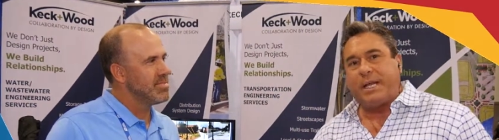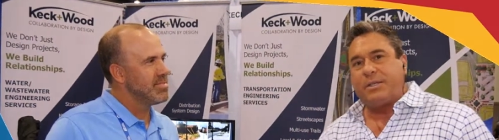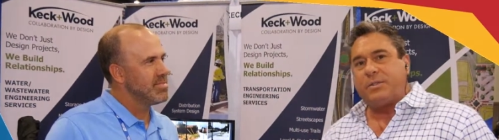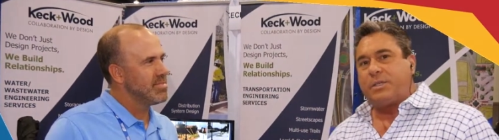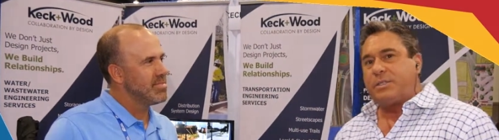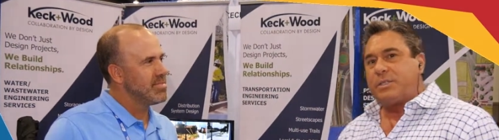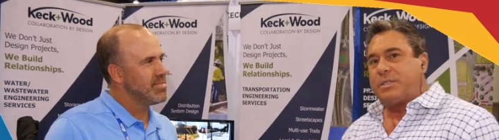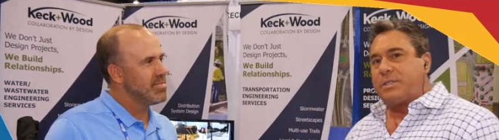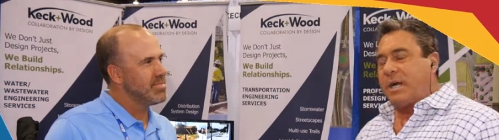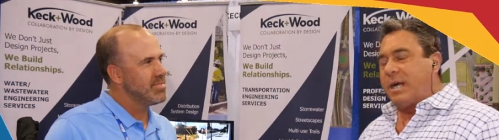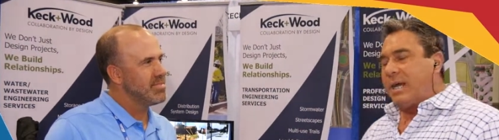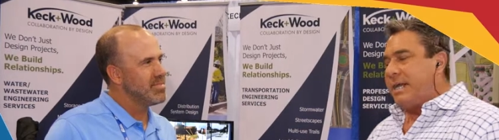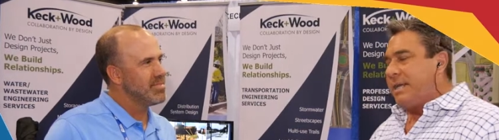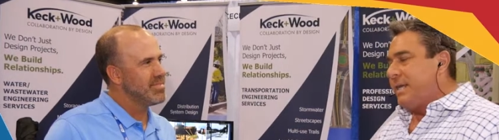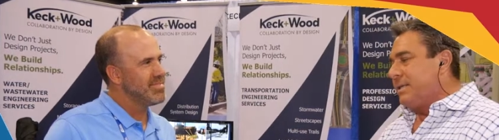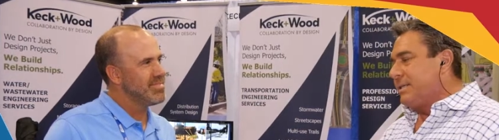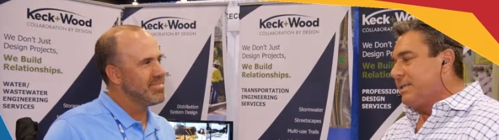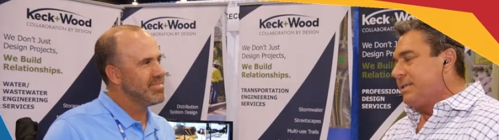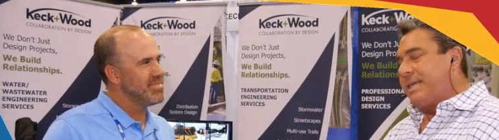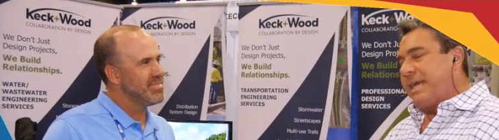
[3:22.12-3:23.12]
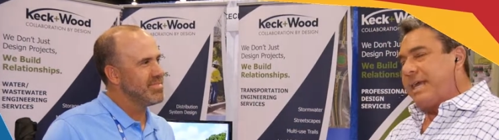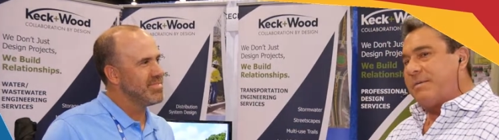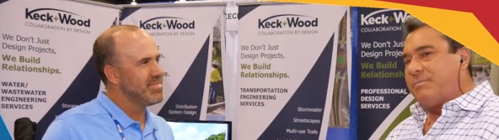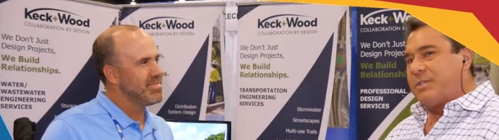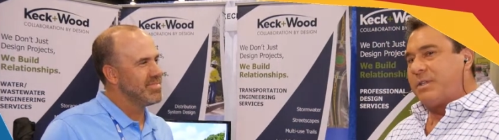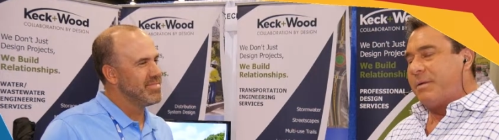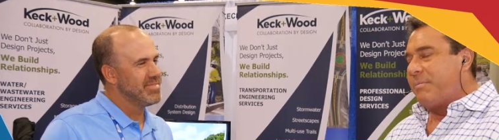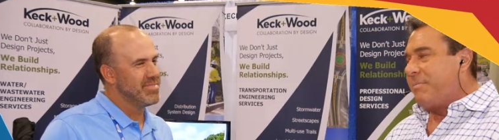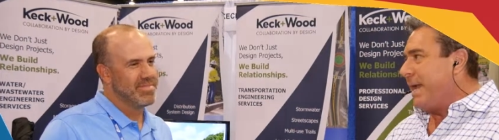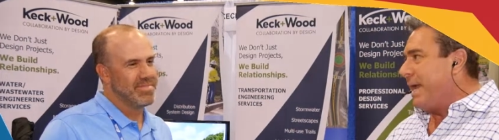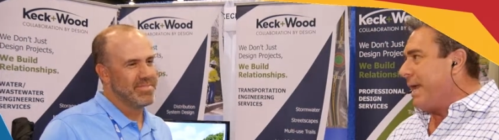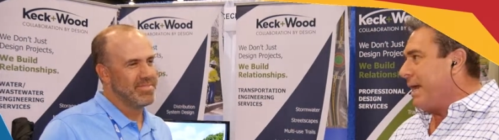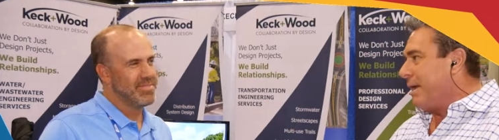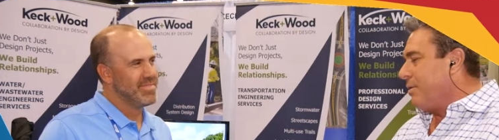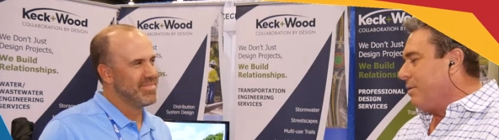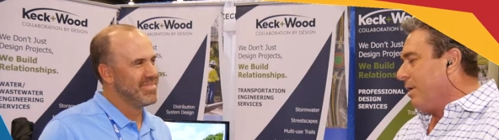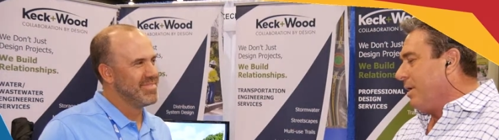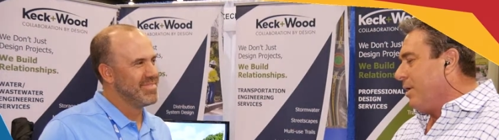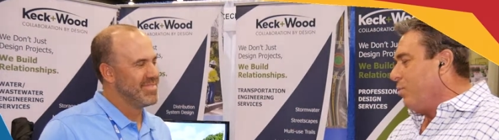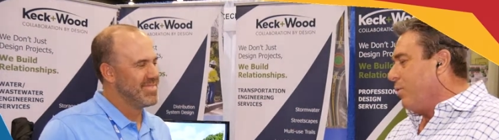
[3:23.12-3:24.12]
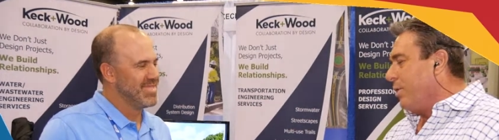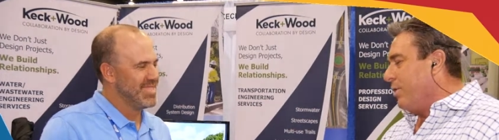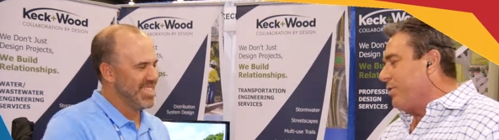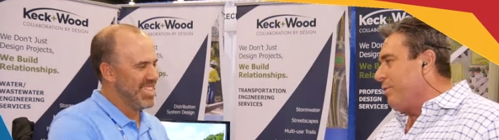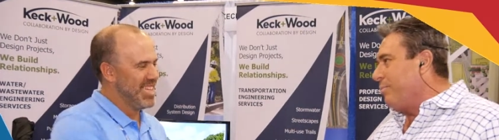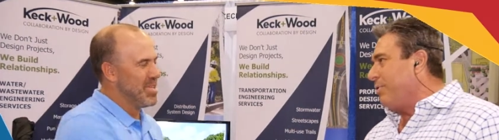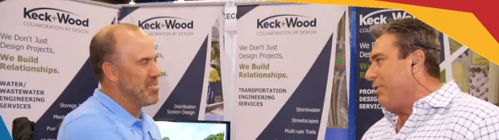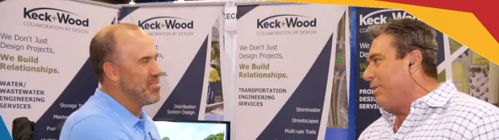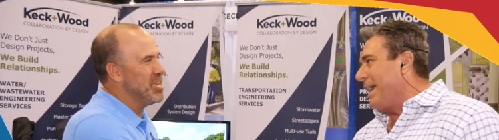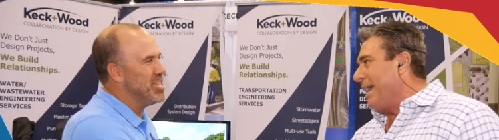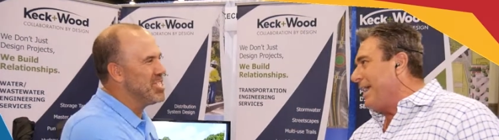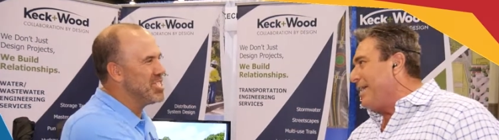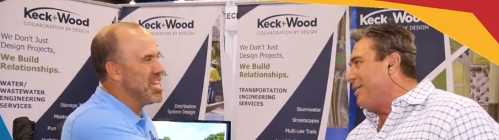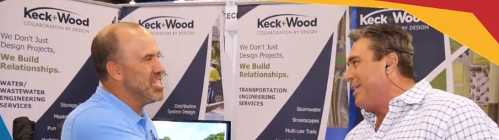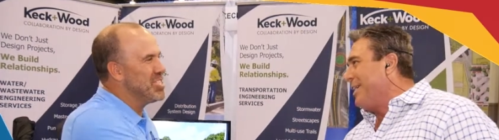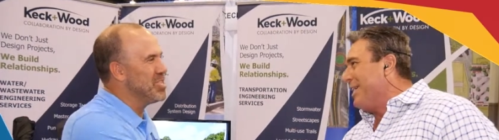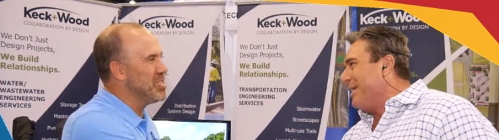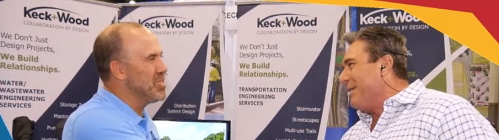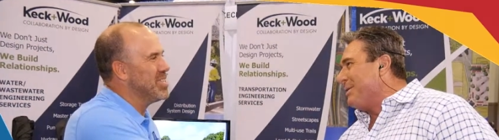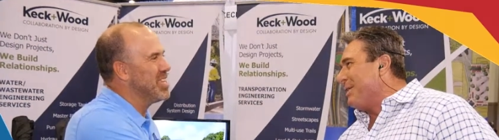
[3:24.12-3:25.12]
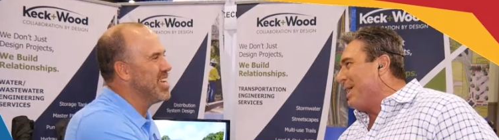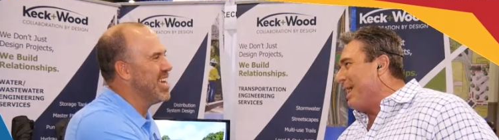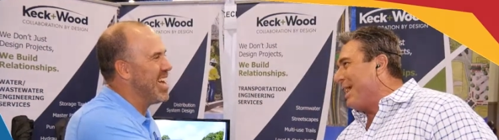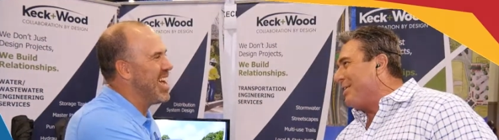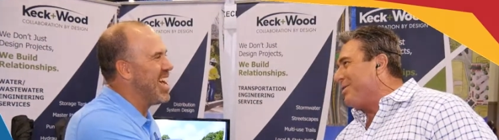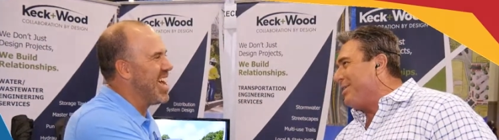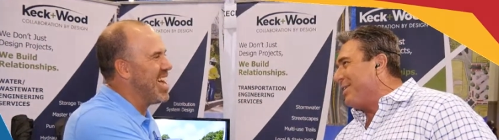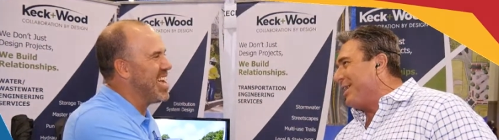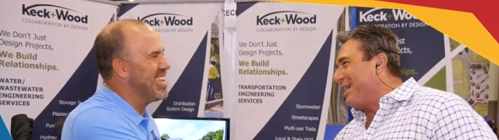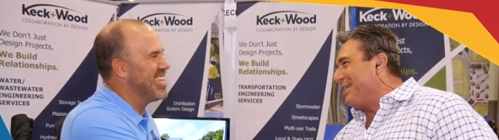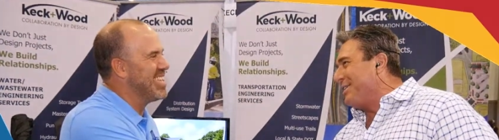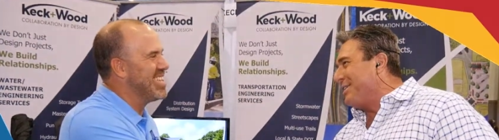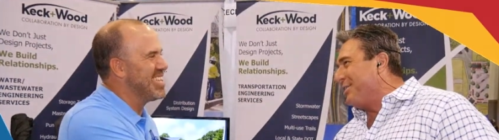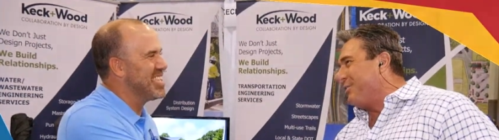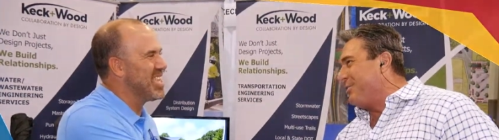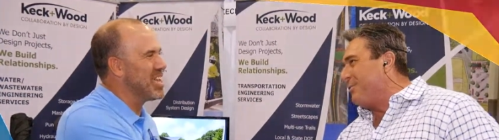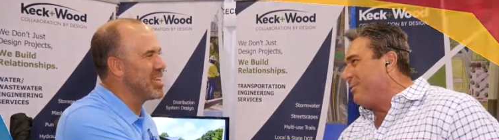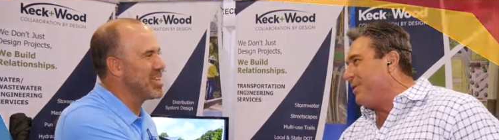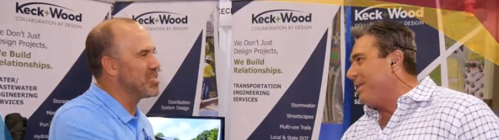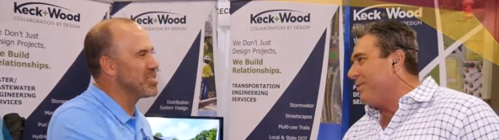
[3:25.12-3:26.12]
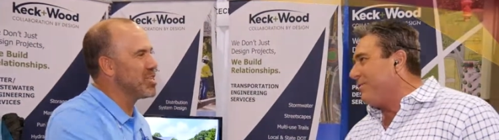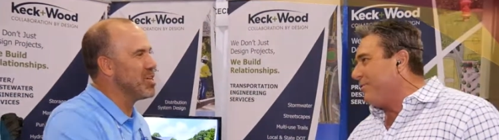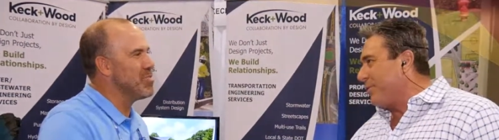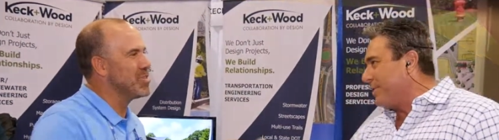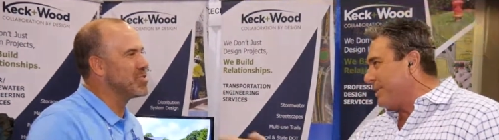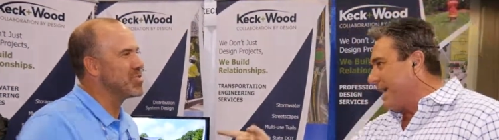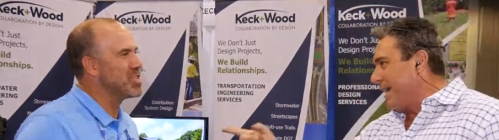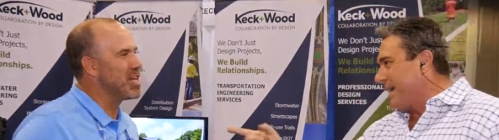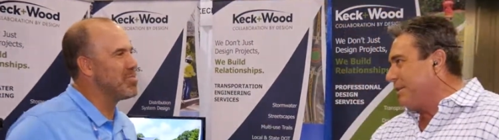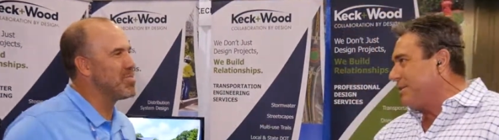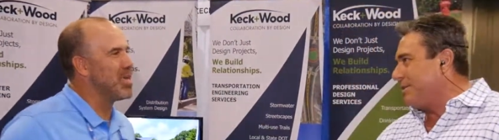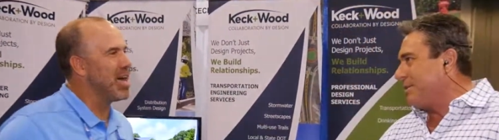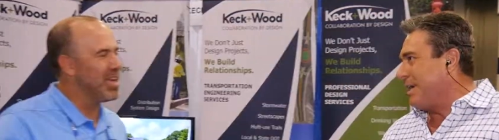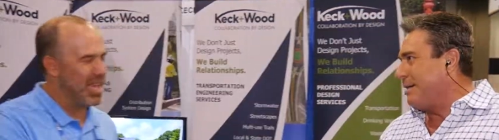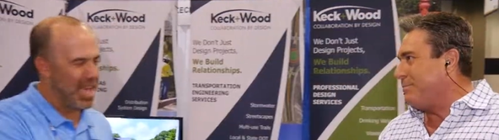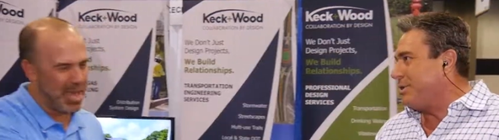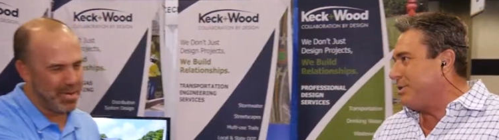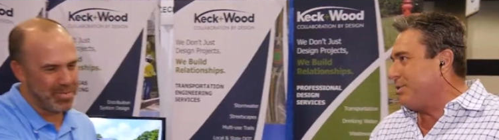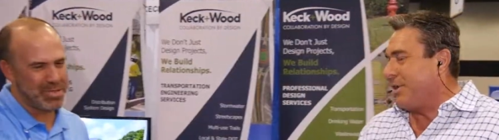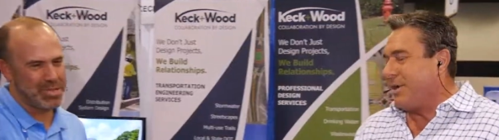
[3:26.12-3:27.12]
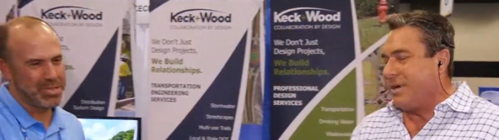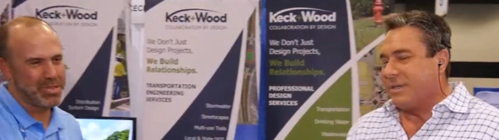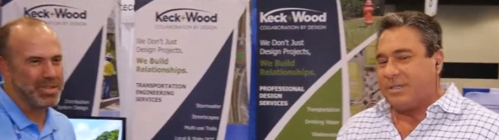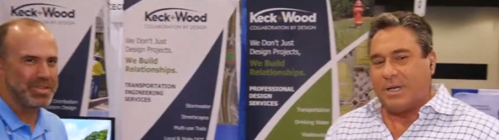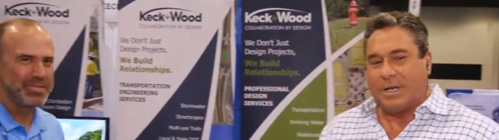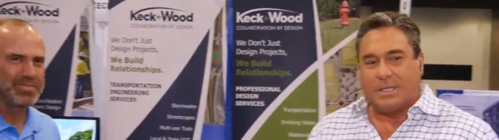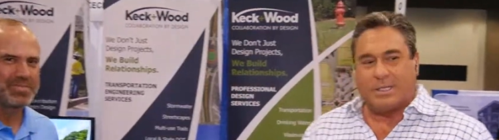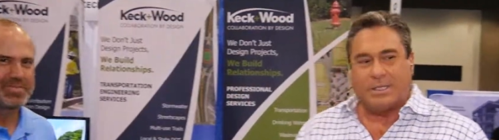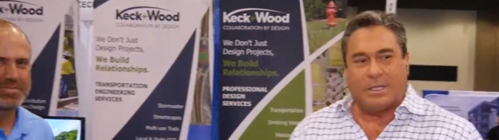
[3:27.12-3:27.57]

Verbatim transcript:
Speaker 1: design. Sam's the man with a plan. Appreciate you. I thank you, thank you so for taking the time to talk to us.